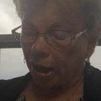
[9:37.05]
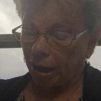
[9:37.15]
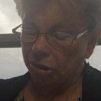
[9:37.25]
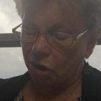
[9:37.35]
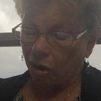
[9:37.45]

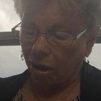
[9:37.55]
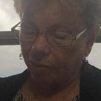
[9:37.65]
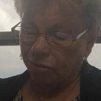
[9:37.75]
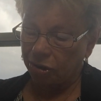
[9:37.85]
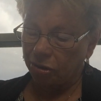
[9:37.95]
it's
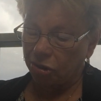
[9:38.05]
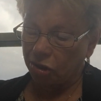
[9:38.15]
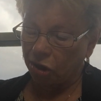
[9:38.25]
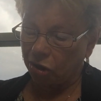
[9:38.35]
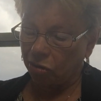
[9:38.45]
off to the
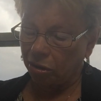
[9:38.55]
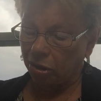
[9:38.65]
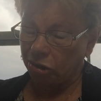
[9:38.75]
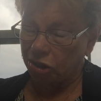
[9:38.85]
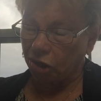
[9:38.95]

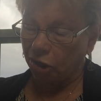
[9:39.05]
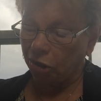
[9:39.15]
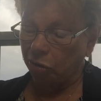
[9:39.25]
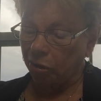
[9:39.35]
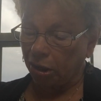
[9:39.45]

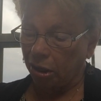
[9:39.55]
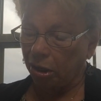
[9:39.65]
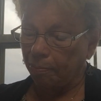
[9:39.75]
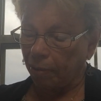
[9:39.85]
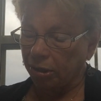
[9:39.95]
secluded
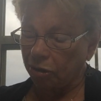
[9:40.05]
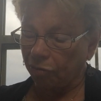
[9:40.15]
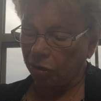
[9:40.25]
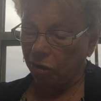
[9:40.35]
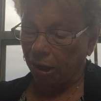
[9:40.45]

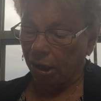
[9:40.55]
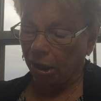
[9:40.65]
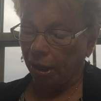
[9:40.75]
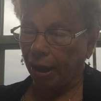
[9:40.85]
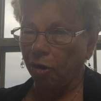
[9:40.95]
Monteverde
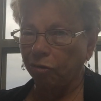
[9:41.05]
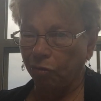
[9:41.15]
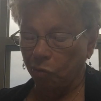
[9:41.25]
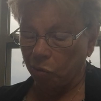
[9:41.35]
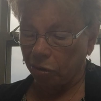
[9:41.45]
cloud
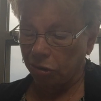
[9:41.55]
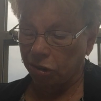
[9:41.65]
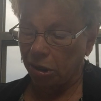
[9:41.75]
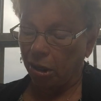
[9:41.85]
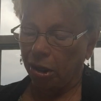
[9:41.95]
forest,